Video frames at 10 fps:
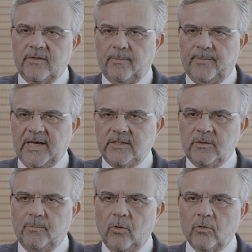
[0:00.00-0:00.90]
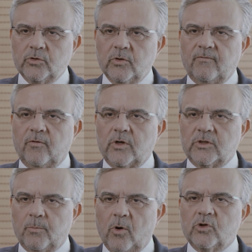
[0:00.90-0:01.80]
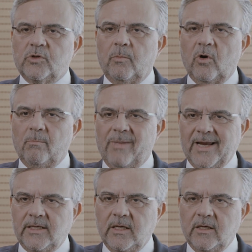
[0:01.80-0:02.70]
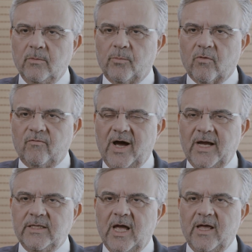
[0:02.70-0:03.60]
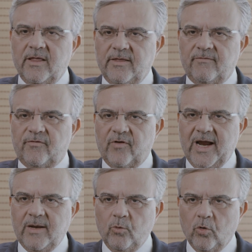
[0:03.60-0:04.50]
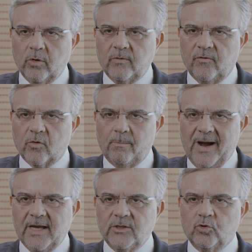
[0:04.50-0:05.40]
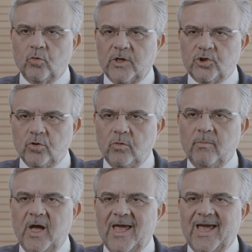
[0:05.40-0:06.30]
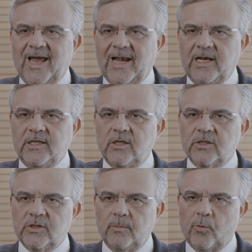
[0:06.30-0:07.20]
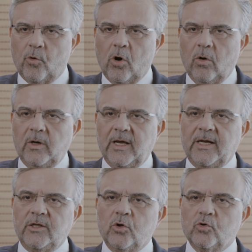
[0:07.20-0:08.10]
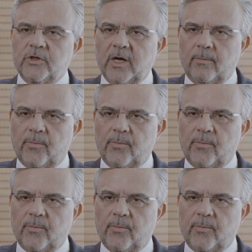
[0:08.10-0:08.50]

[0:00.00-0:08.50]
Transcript: The principles for responsible banking provide the framework for banks to assume a leadership role and use their